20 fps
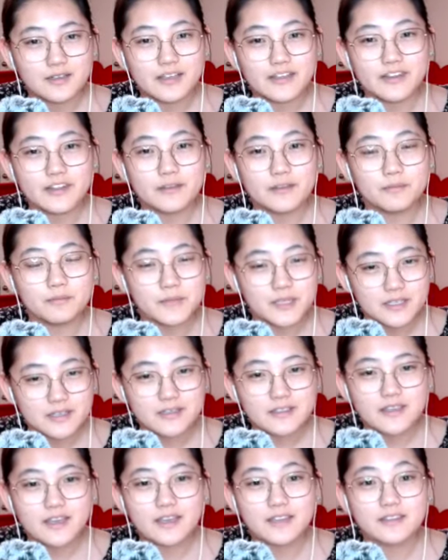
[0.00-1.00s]
They meet
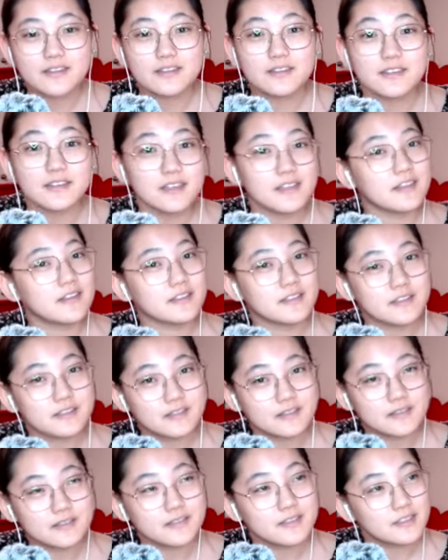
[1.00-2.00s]
again in the
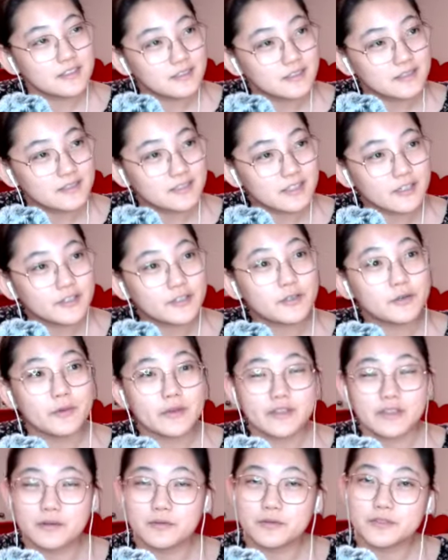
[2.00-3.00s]
tunnel
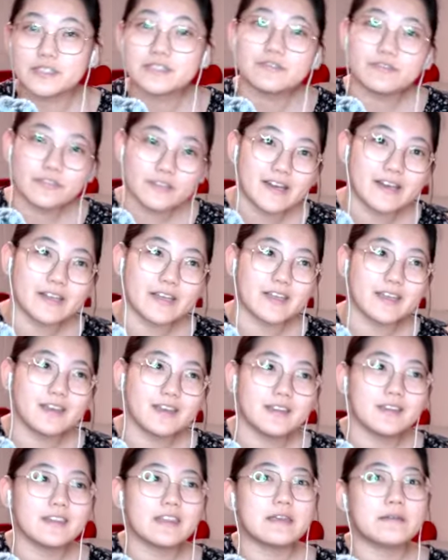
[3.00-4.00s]
when it was flooding.
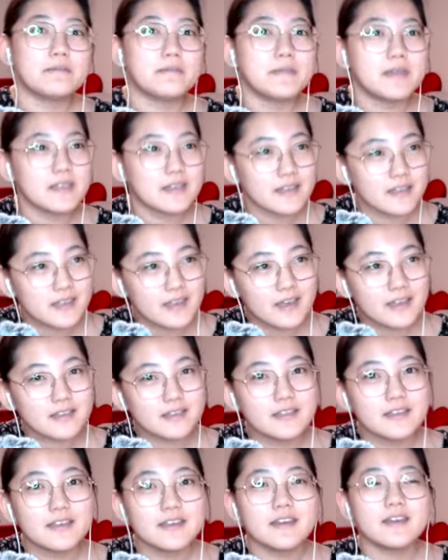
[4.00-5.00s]
They meet again
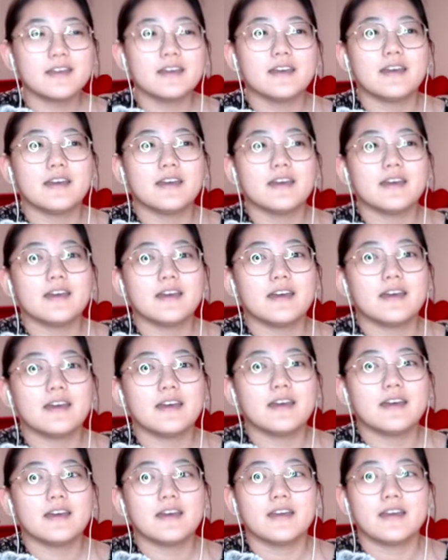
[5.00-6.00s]

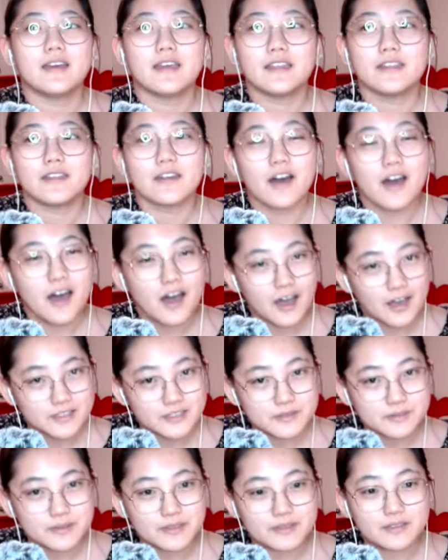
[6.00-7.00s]
in the
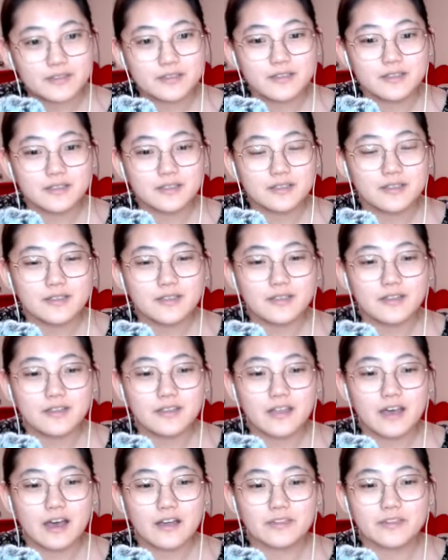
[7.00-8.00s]
hospital.
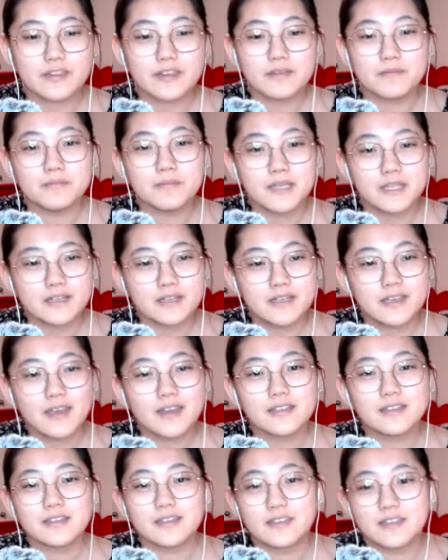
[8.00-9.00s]
They meet
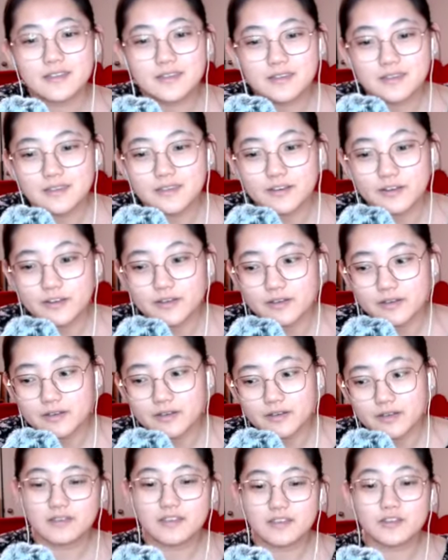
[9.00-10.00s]
again in the
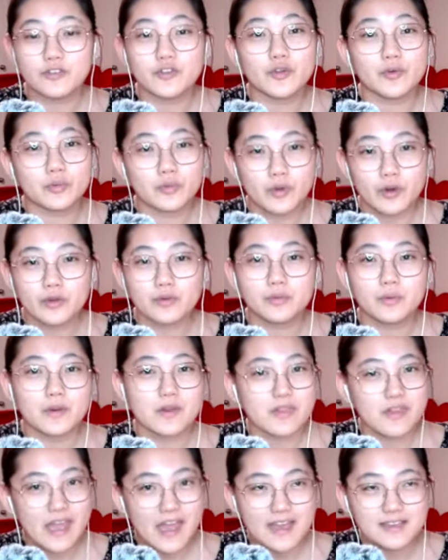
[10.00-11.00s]
road where
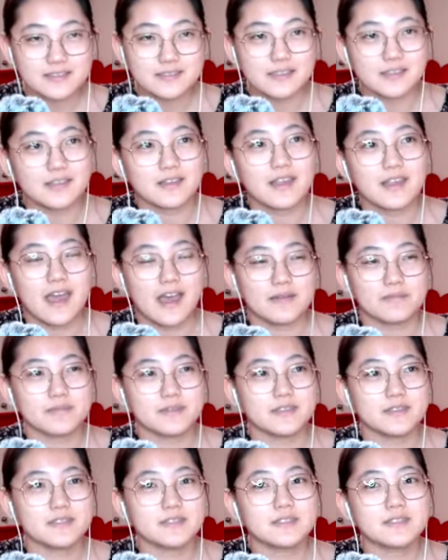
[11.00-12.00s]
the accident
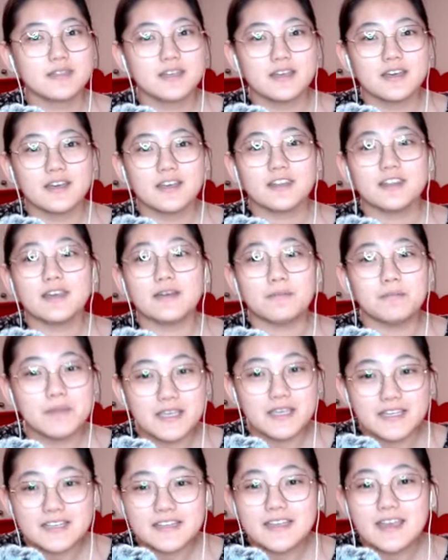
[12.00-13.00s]
happens. They
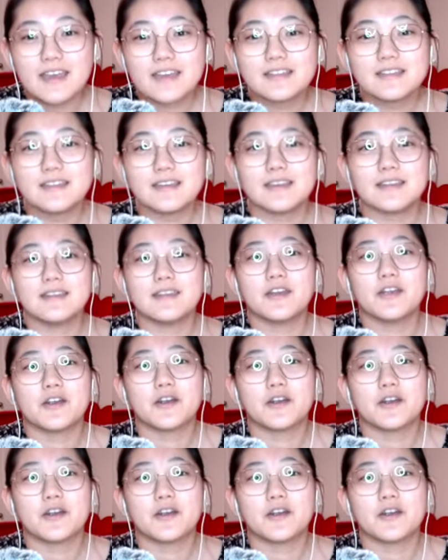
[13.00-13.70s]
meet again in